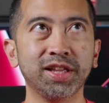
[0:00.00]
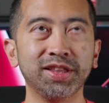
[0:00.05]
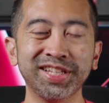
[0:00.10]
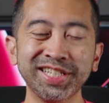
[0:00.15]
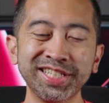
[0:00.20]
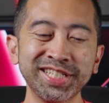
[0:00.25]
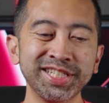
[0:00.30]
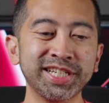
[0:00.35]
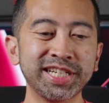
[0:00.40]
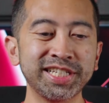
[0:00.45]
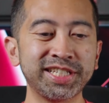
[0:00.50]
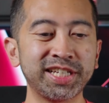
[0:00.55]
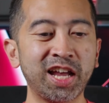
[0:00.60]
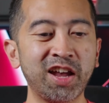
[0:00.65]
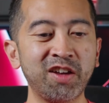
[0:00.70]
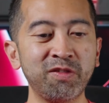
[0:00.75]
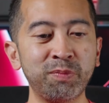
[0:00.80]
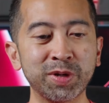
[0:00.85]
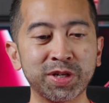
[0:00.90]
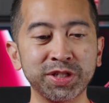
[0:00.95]
This is nice to
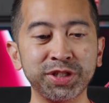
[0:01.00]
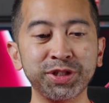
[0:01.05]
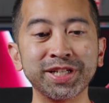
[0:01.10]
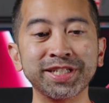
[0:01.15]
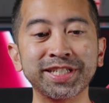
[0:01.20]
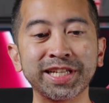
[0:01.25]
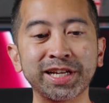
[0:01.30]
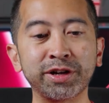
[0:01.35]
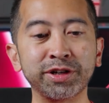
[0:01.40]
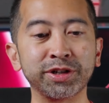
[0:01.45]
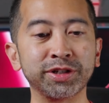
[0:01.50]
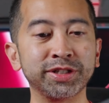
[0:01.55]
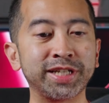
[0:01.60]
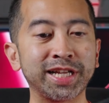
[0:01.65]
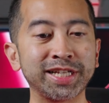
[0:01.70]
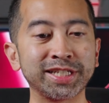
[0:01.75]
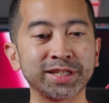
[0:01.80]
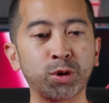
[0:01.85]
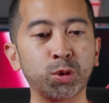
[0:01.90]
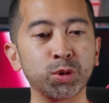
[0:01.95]
have because you can sit on your
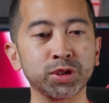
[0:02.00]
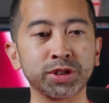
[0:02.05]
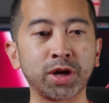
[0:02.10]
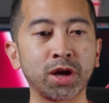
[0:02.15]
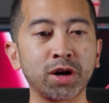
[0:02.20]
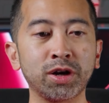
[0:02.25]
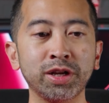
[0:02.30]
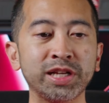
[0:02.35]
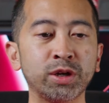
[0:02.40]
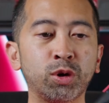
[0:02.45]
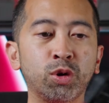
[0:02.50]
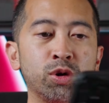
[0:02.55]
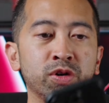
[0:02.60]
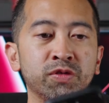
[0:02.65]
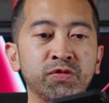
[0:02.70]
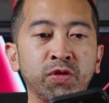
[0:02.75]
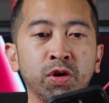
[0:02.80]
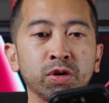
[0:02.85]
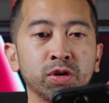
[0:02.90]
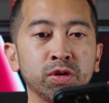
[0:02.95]
desk horizontally or
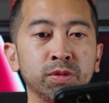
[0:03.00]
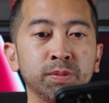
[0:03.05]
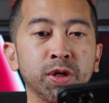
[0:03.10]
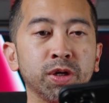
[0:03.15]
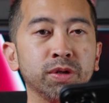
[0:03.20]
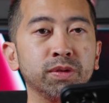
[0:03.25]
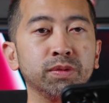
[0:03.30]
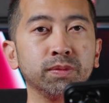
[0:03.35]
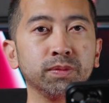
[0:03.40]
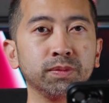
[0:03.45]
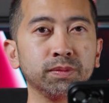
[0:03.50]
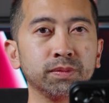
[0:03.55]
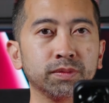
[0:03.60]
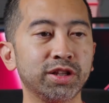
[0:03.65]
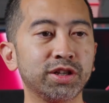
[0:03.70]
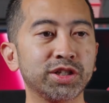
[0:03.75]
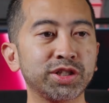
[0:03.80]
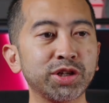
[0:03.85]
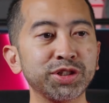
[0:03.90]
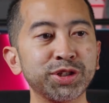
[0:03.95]
vertical mode.
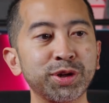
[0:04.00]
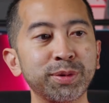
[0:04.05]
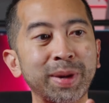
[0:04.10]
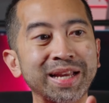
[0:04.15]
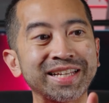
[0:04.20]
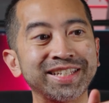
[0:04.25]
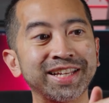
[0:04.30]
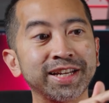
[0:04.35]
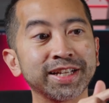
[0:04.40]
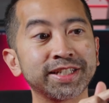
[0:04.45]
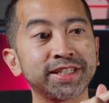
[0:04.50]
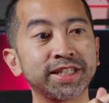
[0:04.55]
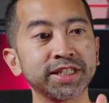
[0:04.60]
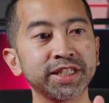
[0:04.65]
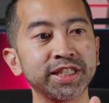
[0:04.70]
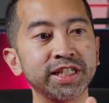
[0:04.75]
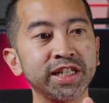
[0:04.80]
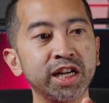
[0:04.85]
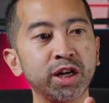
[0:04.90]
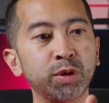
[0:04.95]
There's also a magnetic
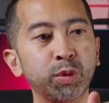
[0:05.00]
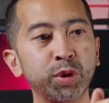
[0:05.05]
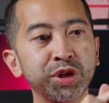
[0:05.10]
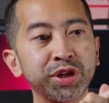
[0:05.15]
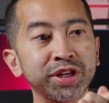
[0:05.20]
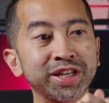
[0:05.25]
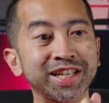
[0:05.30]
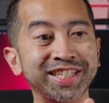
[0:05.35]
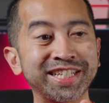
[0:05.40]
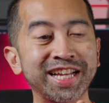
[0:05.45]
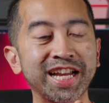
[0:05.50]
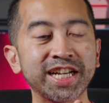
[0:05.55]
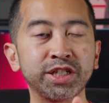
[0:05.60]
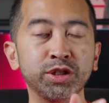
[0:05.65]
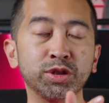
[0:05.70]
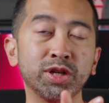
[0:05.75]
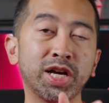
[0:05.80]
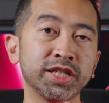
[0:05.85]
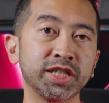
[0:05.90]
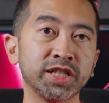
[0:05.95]
section here where you can attach
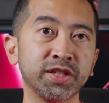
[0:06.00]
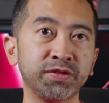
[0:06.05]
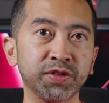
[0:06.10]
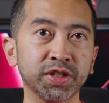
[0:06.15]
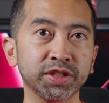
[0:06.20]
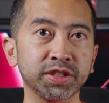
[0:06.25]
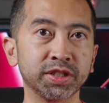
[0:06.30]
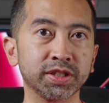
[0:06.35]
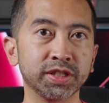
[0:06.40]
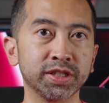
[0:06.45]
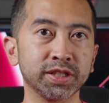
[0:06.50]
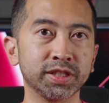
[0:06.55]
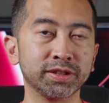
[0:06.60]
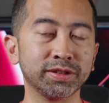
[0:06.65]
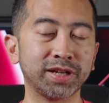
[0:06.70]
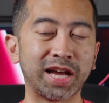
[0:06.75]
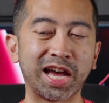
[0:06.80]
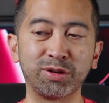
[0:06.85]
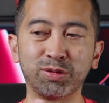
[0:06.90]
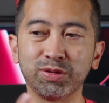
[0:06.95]
Ulanzi's filters.
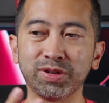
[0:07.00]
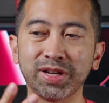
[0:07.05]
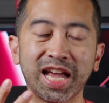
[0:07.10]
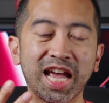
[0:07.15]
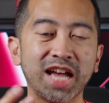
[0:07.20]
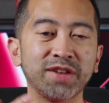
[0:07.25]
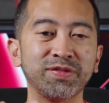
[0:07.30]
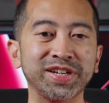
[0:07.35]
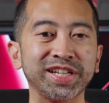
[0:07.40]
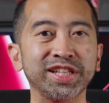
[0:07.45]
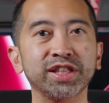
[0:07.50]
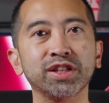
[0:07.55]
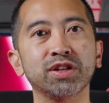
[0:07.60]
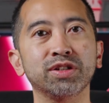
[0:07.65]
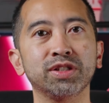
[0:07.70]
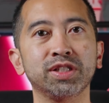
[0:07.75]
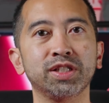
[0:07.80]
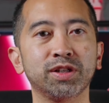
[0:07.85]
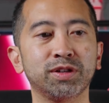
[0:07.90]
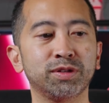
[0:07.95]
I don't have any though,
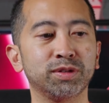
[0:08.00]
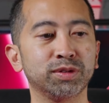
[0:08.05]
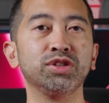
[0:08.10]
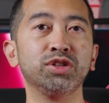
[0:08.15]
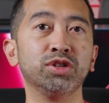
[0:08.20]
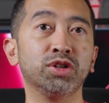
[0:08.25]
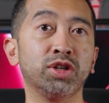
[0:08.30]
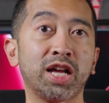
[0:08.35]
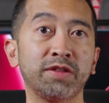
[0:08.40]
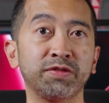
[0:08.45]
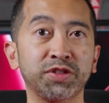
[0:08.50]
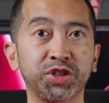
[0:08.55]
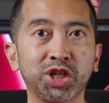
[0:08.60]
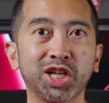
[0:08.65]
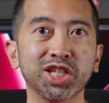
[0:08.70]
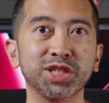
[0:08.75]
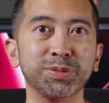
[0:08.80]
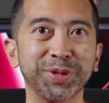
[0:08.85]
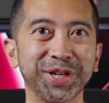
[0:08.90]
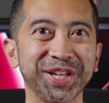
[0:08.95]
so you'll have to
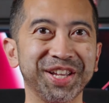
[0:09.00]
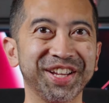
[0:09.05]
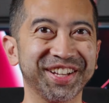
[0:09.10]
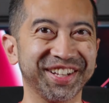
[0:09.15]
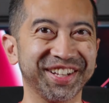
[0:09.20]
trust me.